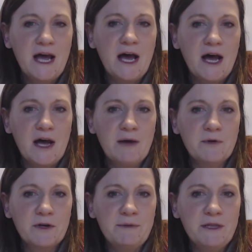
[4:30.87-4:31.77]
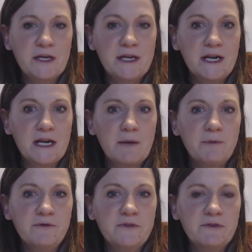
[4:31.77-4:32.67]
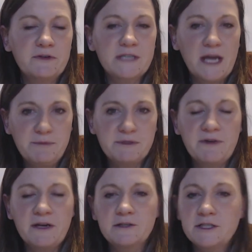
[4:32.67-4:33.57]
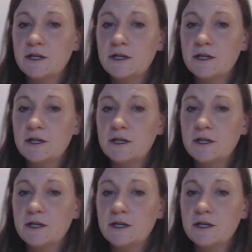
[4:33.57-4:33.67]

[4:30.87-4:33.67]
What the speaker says: We're going to be looking at a couple of different types of energy.